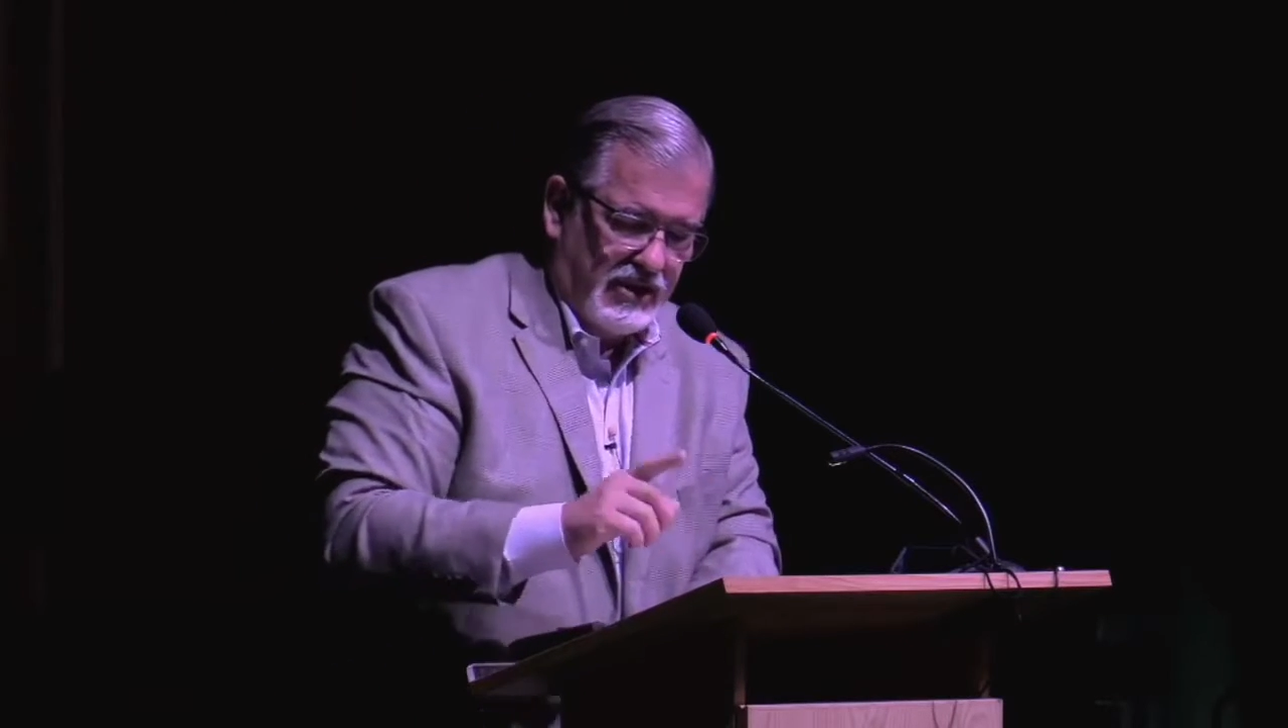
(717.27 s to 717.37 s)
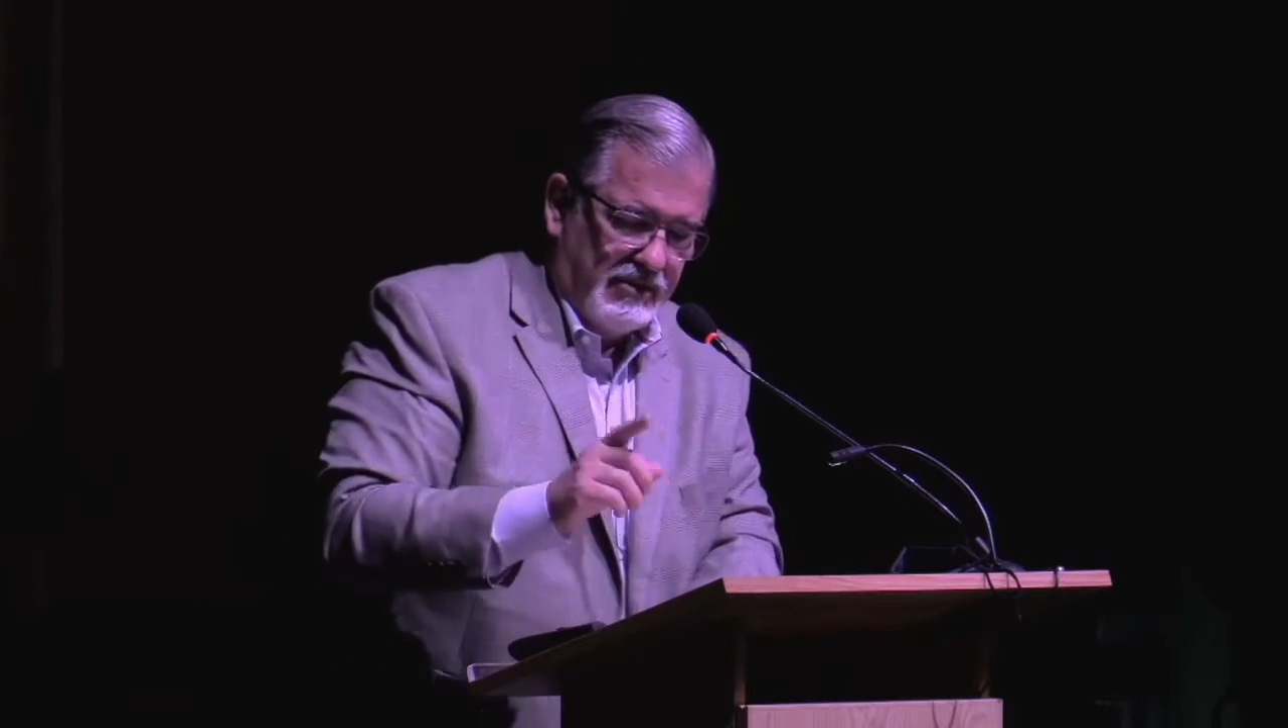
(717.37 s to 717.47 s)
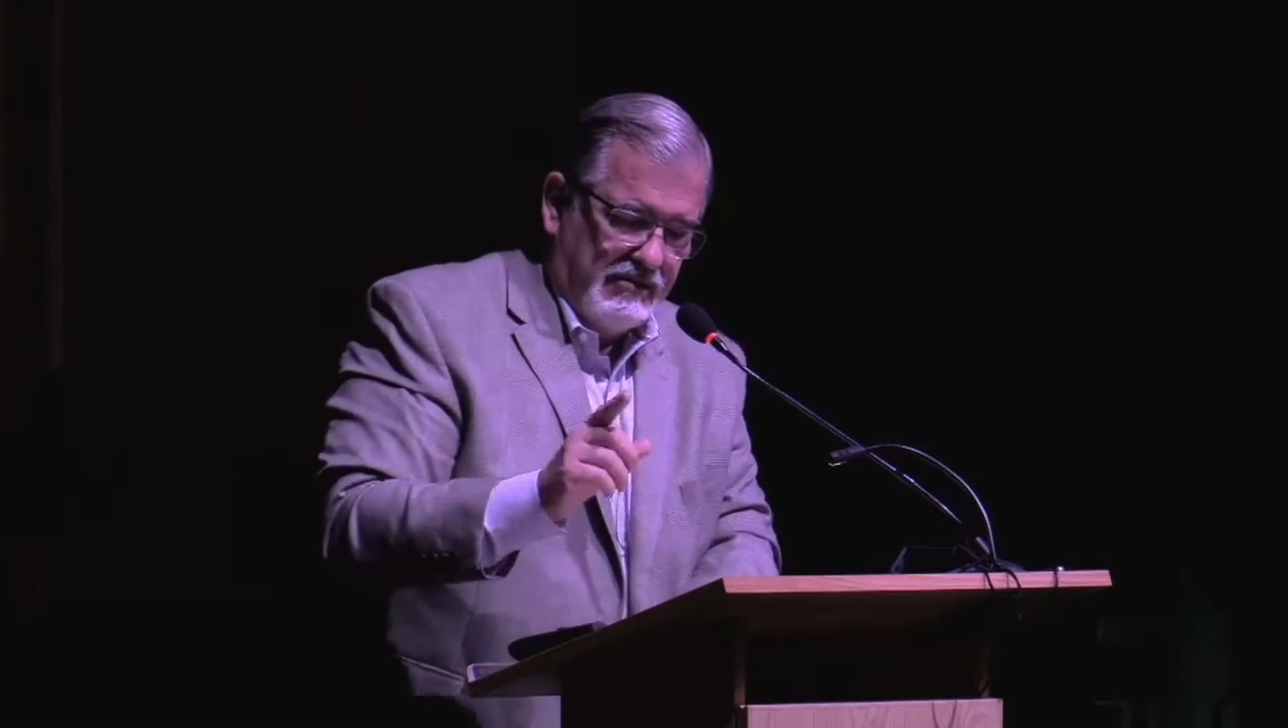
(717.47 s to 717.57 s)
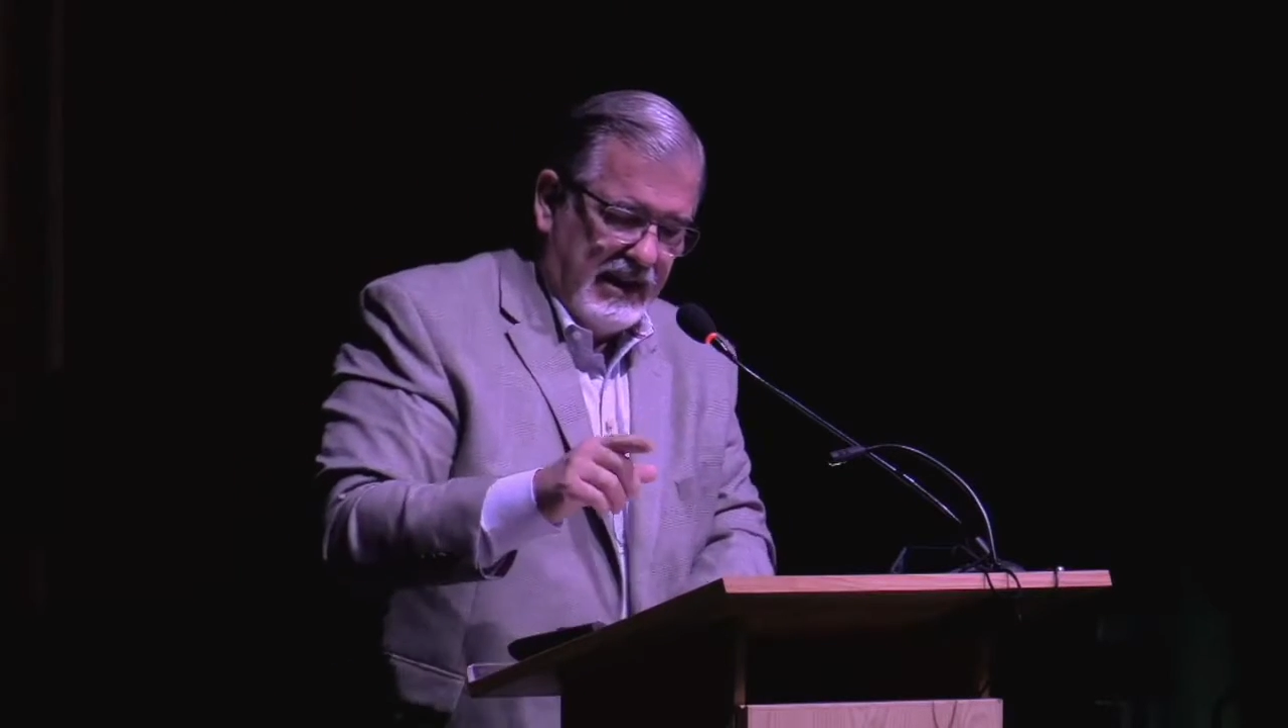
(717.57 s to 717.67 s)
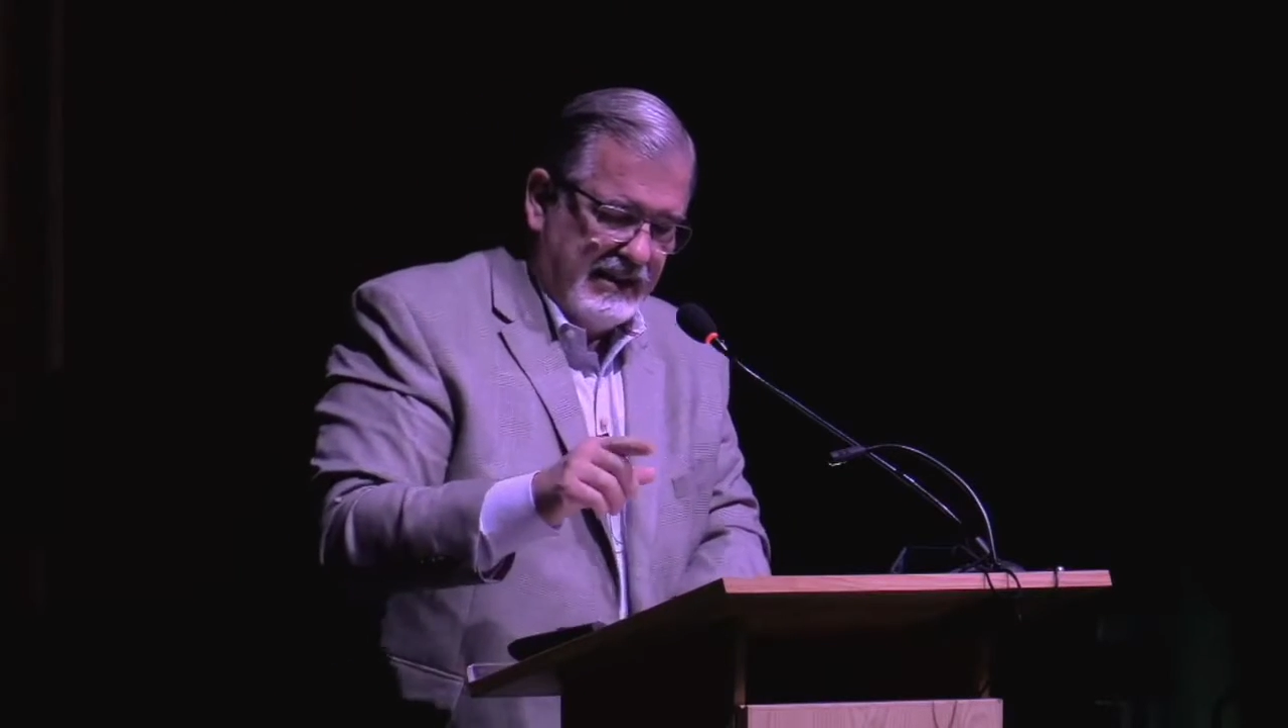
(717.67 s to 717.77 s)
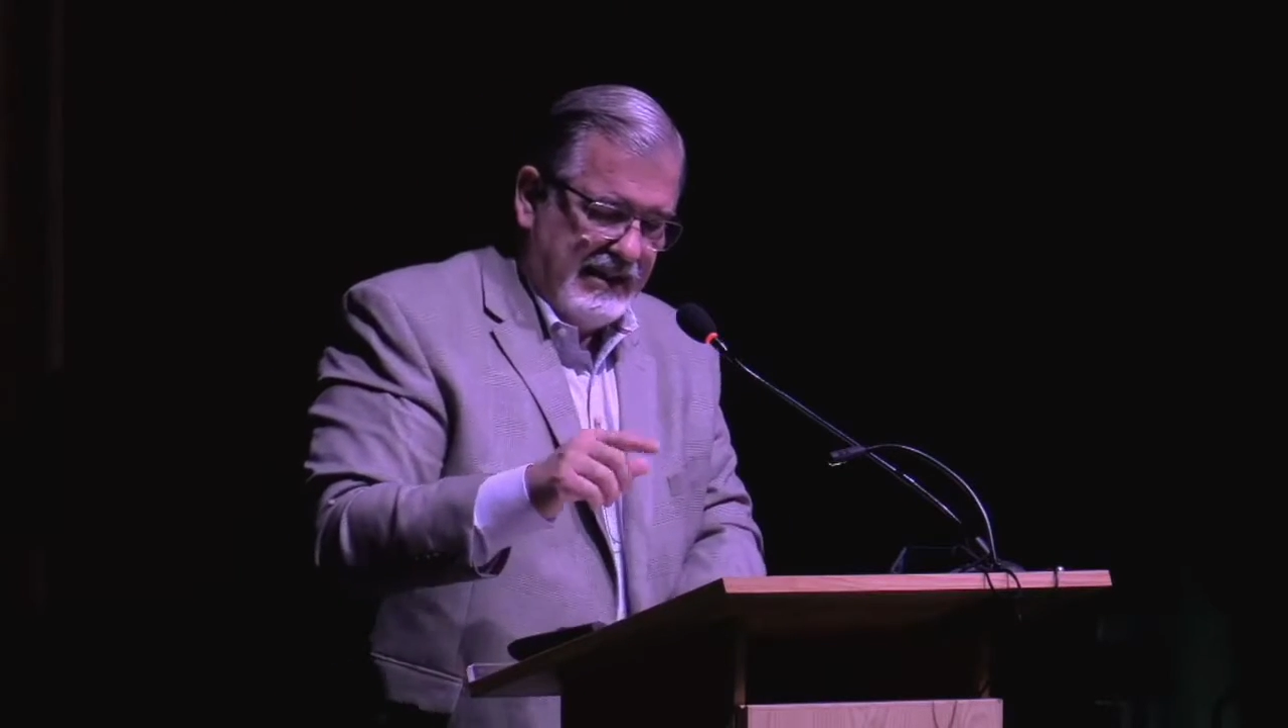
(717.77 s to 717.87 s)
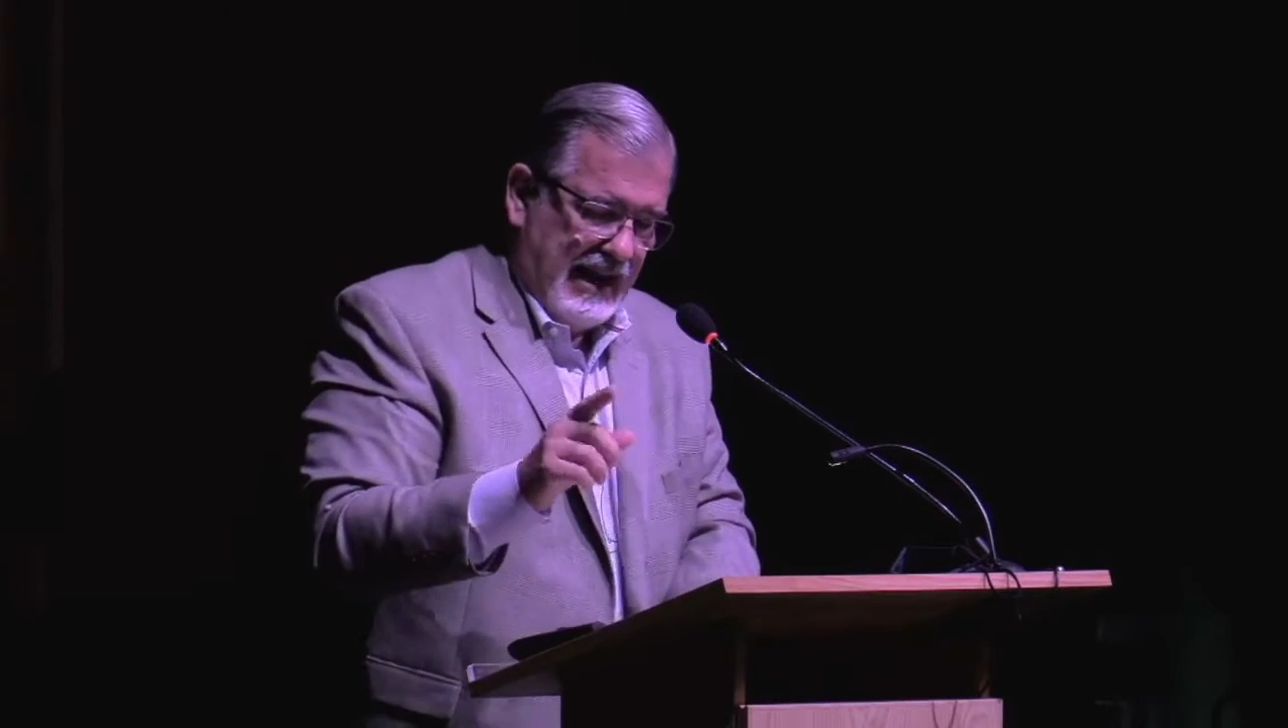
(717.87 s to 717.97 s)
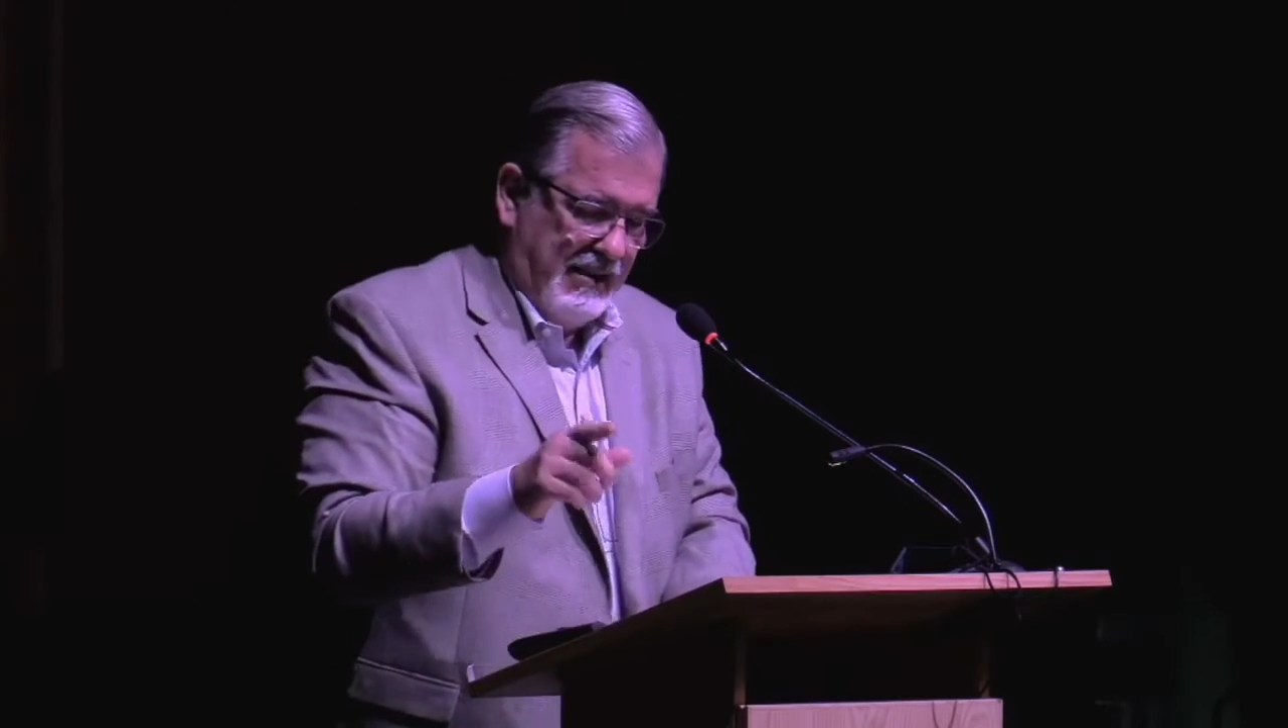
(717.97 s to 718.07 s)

certain men